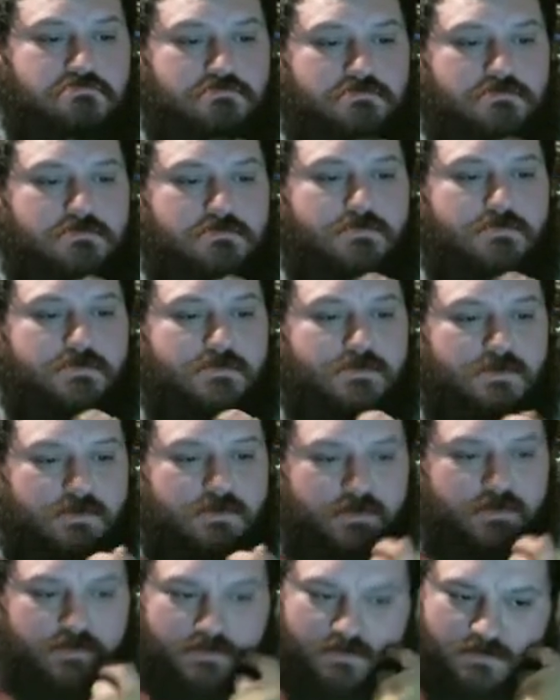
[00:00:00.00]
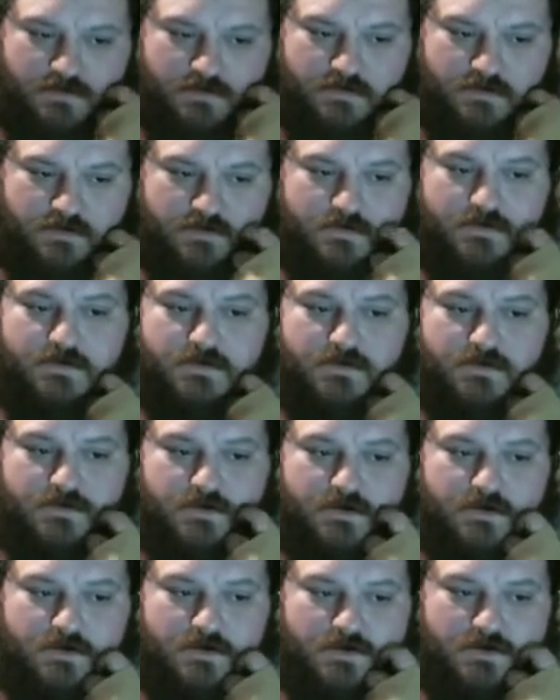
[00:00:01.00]

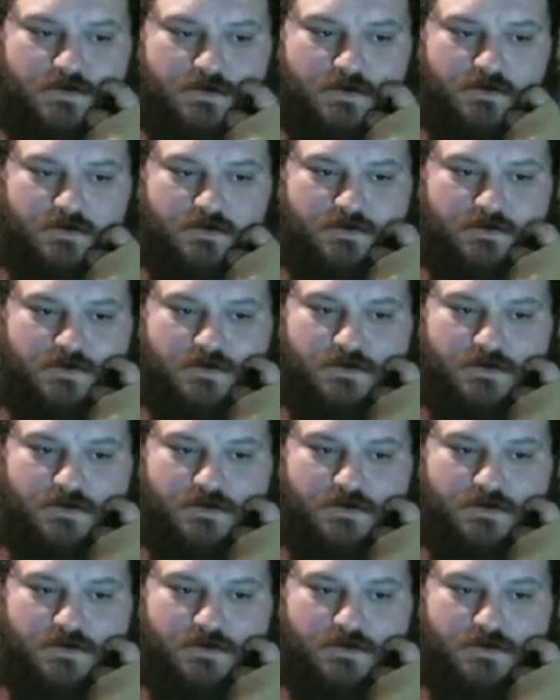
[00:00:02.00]
Nobody speaks.